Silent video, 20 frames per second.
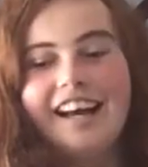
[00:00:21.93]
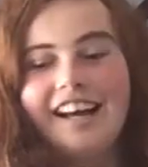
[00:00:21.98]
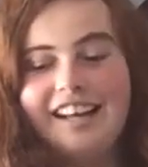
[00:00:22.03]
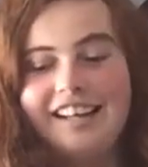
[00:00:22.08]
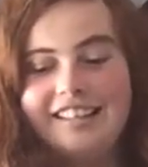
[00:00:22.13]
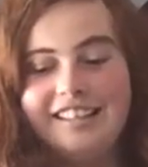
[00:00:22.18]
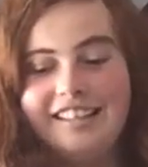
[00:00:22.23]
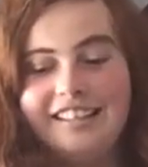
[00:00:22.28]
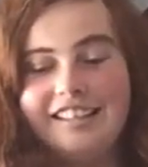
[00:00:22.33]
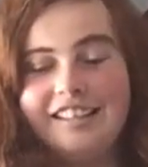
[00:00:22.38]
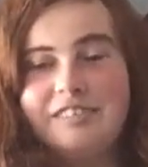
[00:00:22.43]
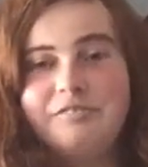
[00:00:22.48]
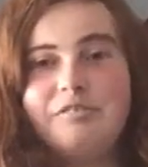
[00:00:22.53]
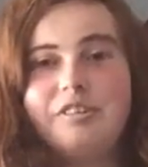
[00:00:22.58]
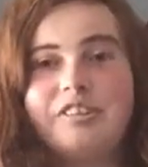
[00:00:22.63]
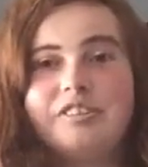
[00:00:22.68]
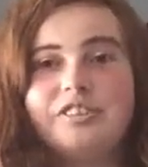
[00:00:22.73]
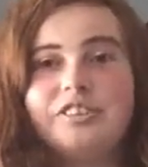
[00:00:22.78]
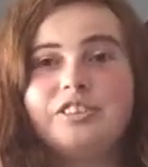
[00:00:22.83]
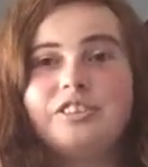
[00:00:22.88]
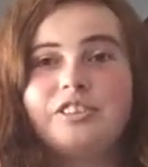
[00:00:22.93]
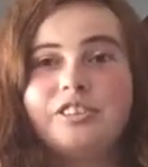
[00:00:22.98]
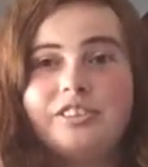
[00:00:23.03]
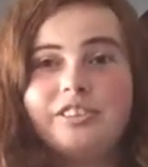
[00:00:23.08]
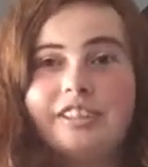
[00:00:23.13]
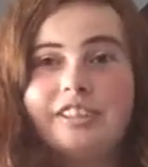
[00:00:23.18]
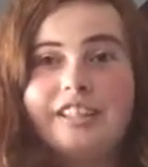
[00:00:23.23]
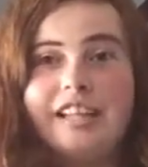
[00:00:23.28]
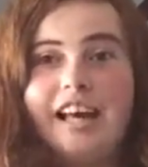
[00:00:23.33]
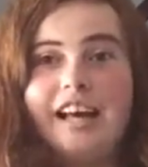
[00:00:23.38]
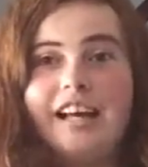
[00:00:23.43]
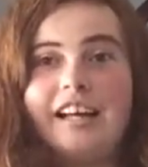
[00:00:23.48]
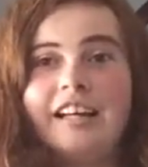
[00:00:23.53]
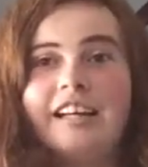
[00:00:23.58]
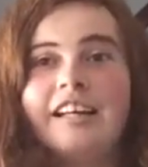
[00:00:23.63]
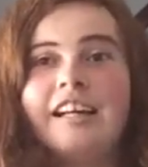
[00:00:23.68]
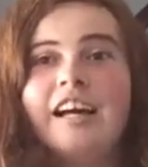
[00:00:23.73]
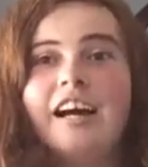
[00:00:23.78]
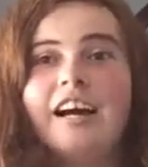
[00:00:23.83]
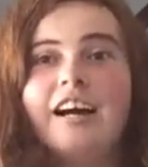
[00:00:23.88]
and like if I stood there
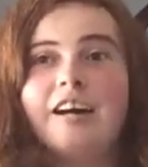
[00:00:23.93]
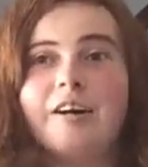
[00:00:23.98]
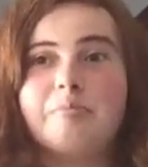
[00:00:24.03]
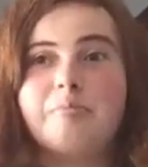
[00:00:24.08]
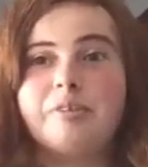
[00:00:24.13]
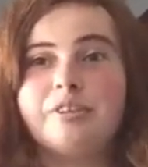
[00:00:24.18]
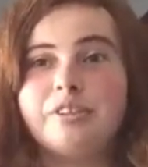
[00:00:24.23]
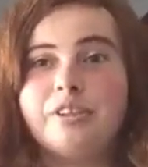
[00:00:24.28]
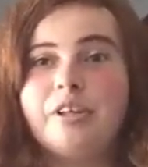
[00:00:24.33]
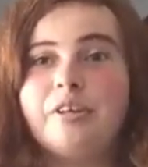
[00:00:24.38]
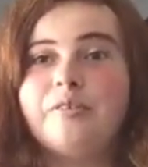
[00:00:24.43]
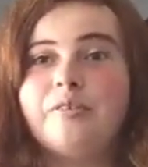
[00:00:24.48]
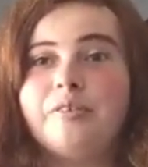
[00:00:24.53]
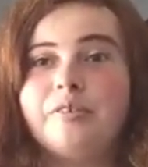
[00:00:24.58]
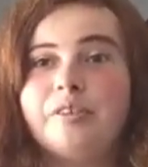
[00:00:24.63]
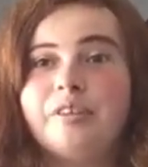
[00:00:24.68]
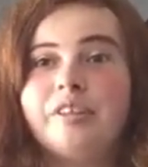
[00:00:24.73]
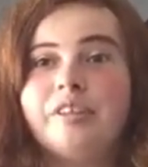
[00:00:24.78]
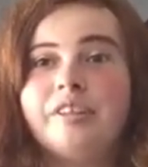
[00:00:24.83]
I'd be too